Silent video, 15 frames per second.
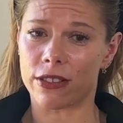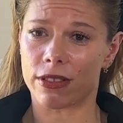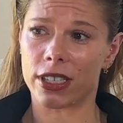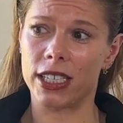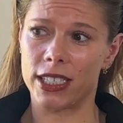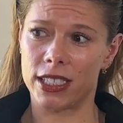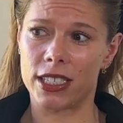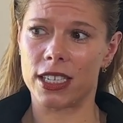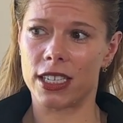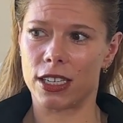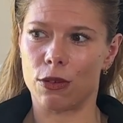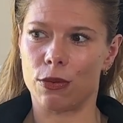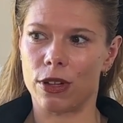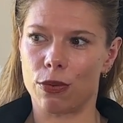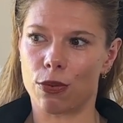
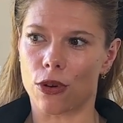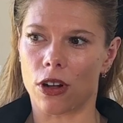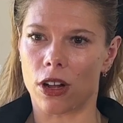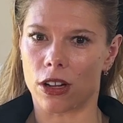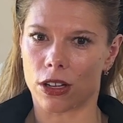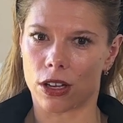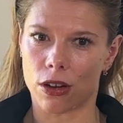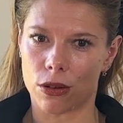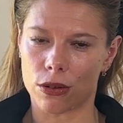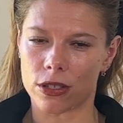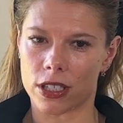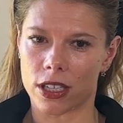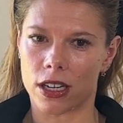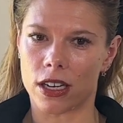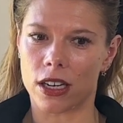realistic with what our
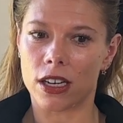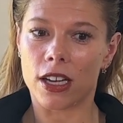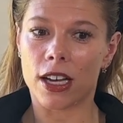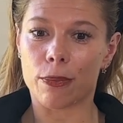goals are,